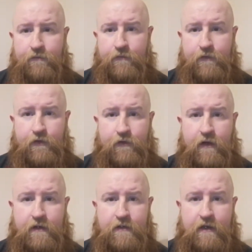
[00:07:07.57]
It's just
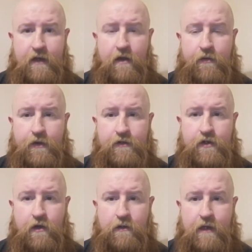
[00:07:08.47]
crazy, in it? How things go